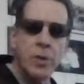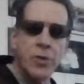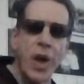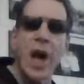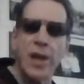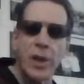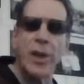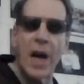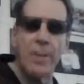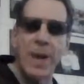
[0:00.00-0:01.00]
Jacques, you
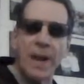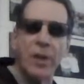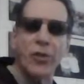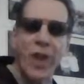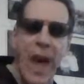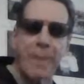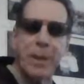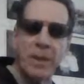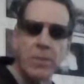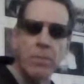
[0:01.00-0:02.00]
got to make this
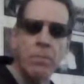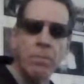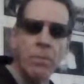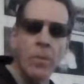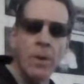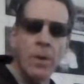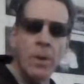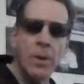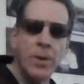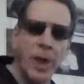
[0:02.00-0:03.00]
happen.
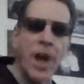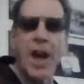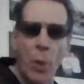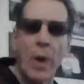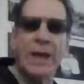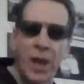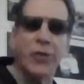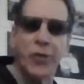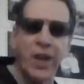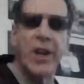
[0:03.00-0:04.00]
You got to win
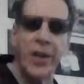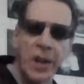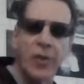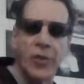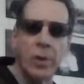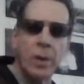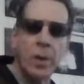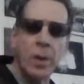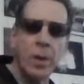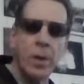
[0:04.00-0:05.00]
this series.
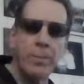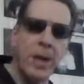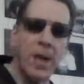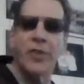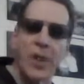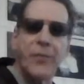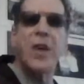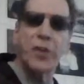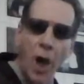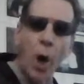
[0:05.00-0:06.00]
Because if
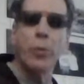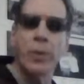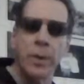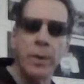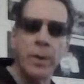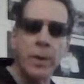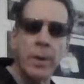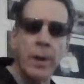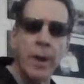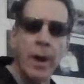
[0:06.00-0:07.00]
you don't,
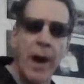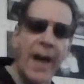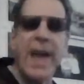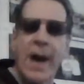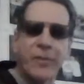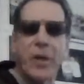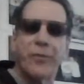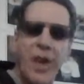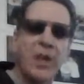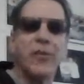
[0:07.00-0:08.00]
I have to
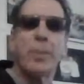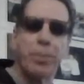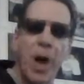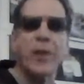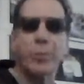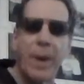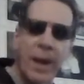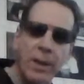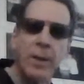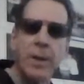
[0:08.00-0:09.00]
face the
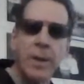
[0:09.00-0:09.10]
prospect